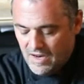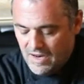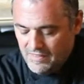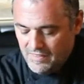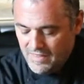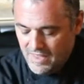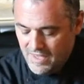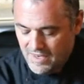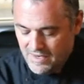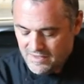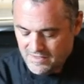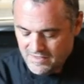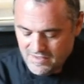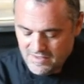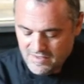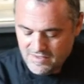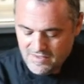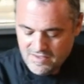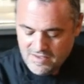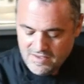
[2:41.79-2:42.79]
And
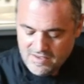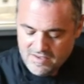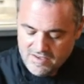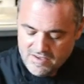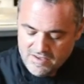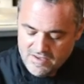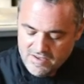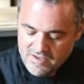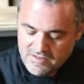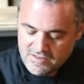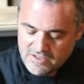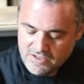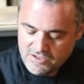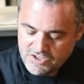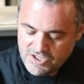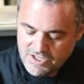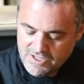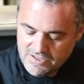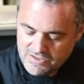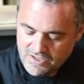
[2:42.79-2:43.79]
then, a little
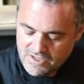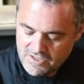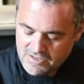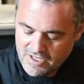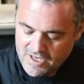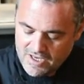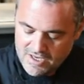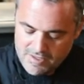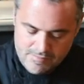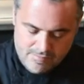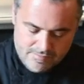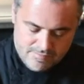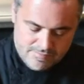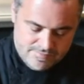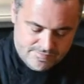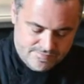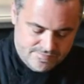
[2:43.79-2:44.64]
cheese on top.